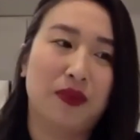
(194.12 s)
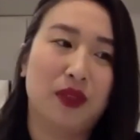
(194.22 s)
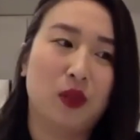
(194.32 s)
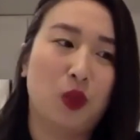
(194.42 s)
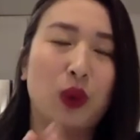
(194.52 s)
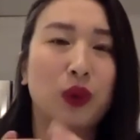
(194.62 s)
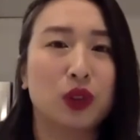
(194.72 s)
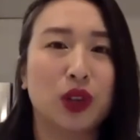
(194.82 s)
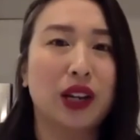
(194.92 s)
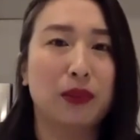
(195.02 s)
where we were
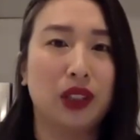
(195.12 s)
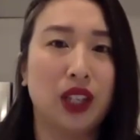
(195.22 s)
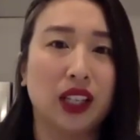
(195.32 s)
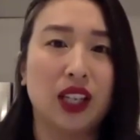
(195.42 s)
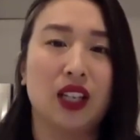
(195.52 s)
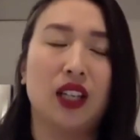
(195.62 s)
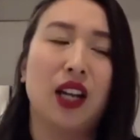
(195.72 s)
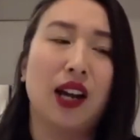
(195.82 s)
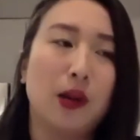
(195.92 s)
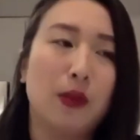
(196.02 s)
trying to plug in and
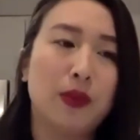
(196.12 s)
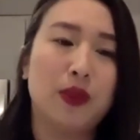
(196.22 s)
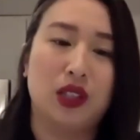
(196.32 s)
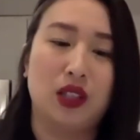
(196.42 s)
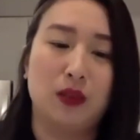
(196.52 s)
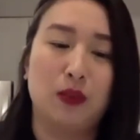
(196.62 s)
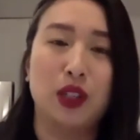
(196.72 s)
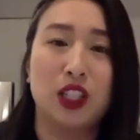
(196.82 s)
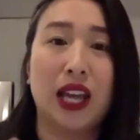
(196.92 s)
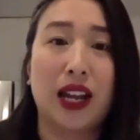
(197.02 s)
help to
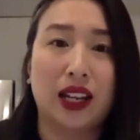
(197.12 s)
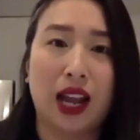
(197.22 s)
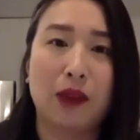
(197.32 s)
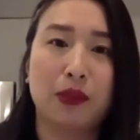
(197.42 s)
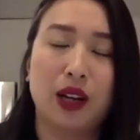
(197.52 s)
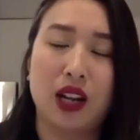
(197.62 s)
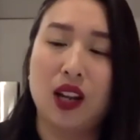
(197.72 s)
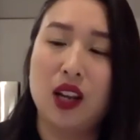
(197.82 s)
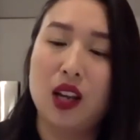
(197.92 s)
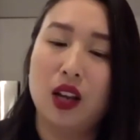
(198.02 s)
bridge that gap, right?
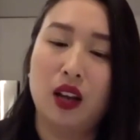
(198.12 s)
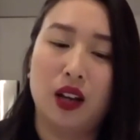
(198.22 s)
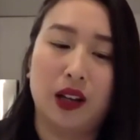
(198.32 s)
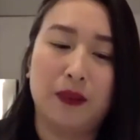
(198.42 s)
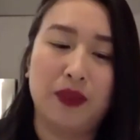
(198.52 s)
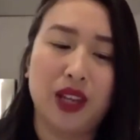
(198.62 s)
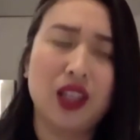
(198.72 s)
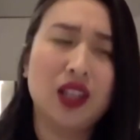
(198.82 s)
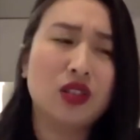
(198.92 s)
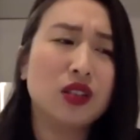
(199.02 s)
And
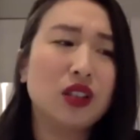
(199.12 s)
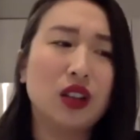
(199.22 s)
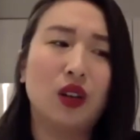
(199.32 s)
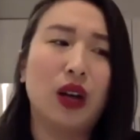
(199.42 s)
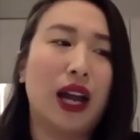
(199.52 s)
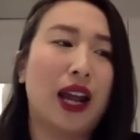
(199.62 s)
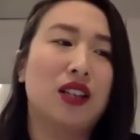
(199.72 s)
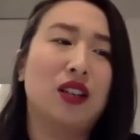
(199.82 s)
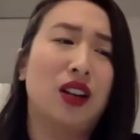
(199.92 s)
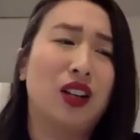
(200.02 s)
then, I had
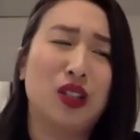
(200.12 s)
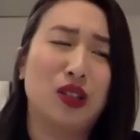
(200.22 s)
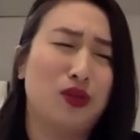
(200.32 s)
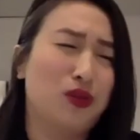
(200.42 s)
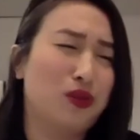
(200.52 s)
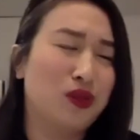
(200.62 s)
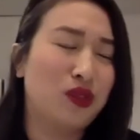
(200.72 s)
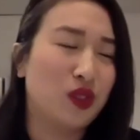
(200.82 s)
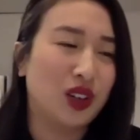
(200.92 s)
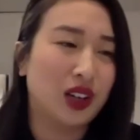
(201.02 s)
to argue
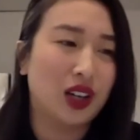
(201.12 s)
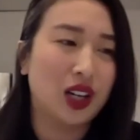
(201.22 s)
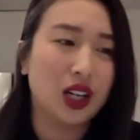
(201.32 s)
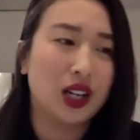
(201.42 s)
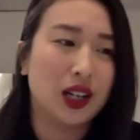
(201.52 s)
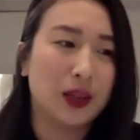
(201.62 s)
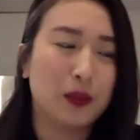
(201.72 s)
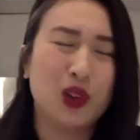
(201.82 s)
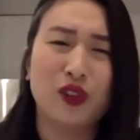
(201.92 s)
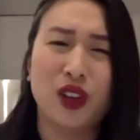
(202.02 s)
for
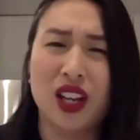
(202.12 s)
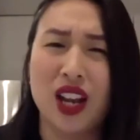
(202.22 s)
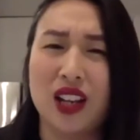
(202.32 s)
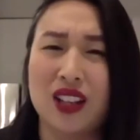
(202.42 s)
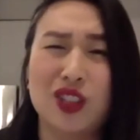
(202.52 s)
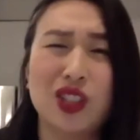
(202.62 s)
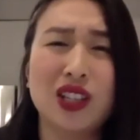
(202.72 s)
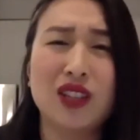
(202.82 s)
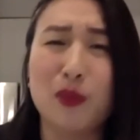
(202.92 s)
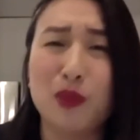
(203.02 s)
more funding, just to
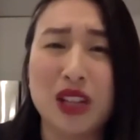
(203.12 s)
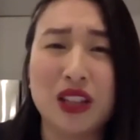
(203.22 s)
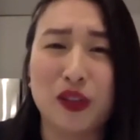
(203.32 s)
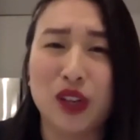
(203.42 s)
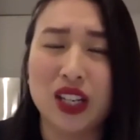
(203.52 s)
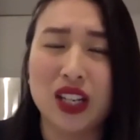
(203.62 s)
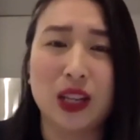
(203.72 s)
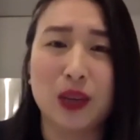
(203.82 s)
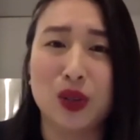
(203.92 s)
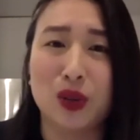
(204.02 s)
even bring the funding
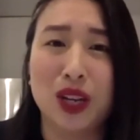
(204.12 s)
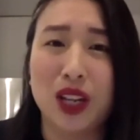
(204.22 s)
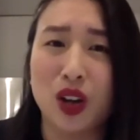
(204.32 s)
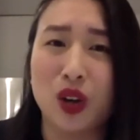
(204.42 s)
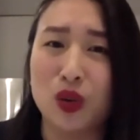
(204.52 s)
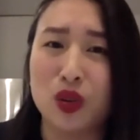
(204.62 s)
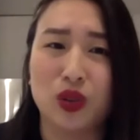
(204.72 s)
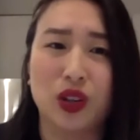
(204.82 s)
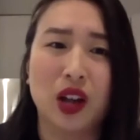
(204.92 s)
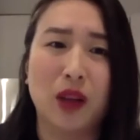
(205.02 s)
that was already owed
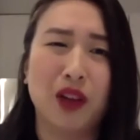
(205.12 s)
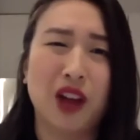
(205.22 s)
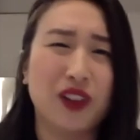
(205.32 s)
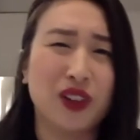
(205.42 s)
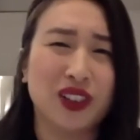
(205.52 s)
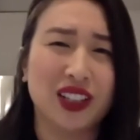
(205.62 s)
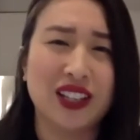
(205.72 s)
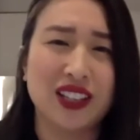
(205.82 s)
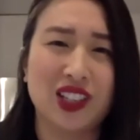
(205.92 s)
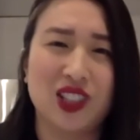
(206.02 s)
to our nonprofit
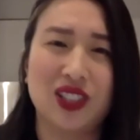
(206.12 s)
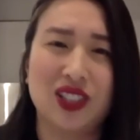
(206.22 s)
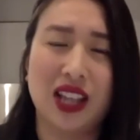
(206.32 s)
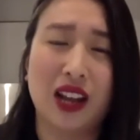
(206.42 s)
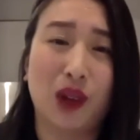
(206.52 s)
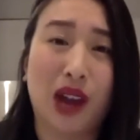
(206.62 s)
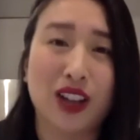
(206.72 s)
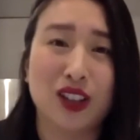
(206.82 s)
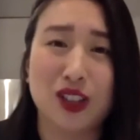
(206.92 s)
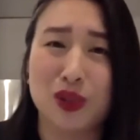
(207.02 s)
organizations that were
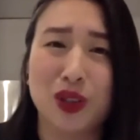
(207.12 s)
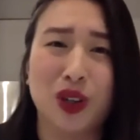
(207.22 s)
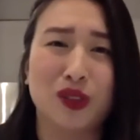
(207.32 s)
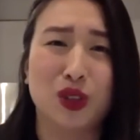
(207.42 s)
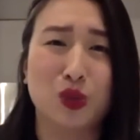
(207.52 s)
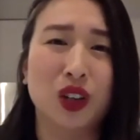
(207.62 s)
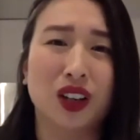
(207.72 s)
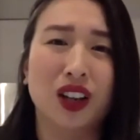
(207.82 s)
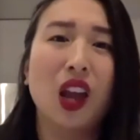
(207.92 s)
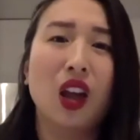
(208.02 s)
actually doing all this
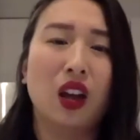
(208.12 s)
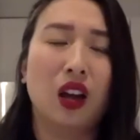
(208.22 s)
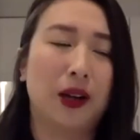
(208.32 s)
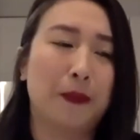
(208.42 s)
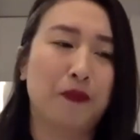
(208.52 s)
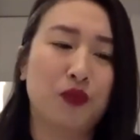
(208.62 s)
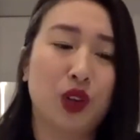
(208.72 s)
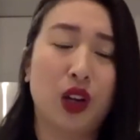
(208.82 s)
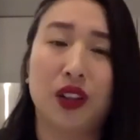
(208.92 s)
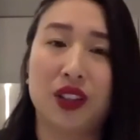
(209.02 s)
work on
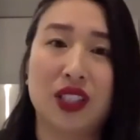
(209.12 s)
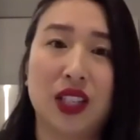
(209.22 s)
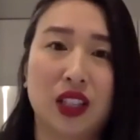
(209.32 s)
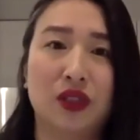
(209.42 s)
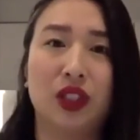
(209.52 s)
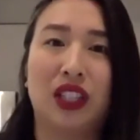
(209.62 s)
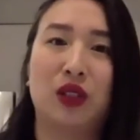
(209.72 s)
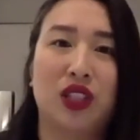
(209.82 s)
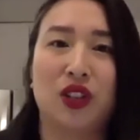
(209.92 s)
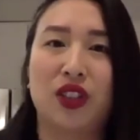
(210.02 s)
the state level. Like
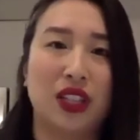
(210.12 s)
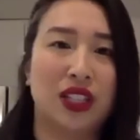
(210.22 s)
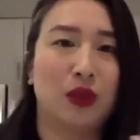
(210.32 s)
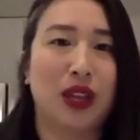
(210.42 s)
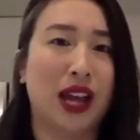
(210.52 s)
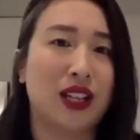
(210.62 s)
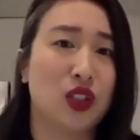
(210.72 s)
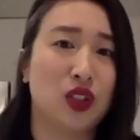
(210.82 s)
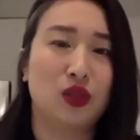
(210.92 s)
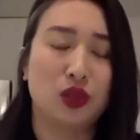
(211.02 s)
these are things that we had to
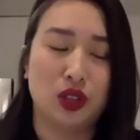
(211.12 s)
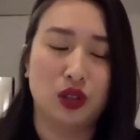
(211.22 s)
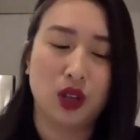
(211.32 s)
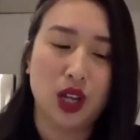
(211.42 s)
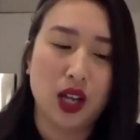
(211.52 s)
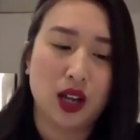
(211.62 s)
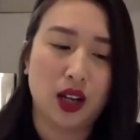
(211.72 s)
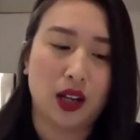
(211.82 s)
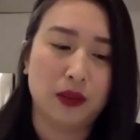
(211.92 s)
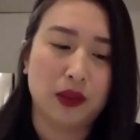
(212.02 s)
do. So
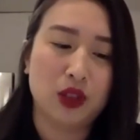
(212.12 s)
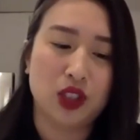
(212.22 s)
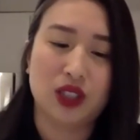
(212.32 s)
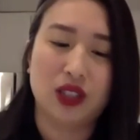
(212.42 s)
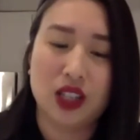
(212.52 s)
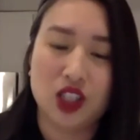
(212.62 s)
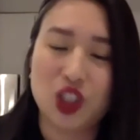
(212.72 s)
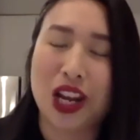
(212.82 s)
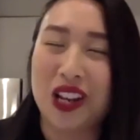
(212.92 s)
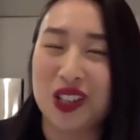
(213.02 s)
it's
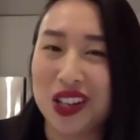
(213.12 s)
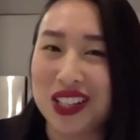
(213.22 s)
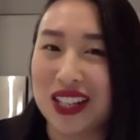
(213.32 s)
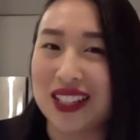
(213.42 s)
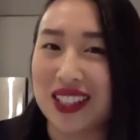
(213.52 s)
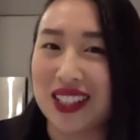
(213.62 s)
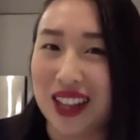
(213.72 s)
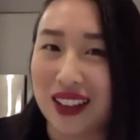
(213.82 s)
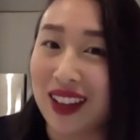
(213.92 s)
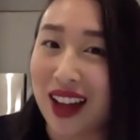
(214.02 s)
changed our day to
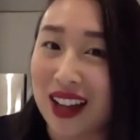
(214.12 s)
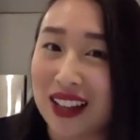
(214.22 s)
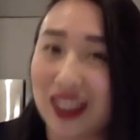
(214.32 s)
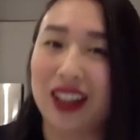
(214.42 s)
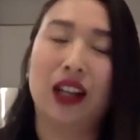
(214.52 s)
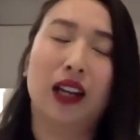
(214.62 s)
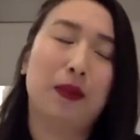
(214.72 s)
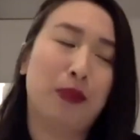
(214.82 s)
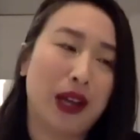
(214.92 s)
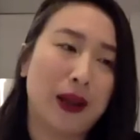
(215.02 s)
day a
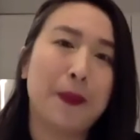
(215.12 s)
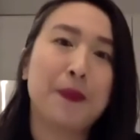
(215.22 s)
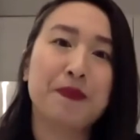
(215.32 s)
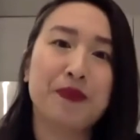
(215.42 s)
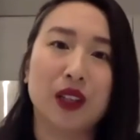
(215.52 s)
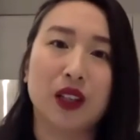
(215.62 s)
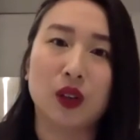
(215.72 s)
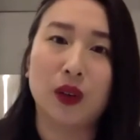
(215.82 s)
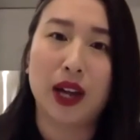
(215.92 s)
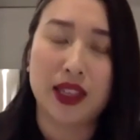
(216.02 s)
lot. But,
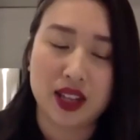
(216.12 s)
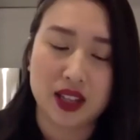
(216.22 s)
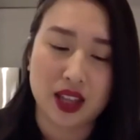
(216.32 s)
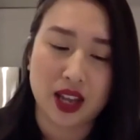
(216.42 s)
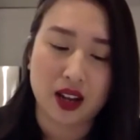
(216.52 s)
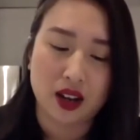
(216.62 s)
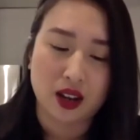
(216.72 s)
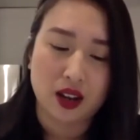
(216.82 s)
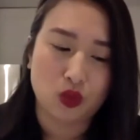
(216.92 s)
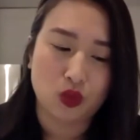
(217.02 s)
I think that
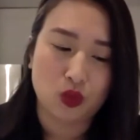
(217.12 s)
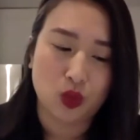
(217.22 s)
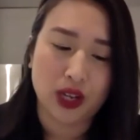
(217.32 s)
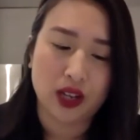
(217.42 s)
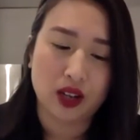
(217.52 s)
what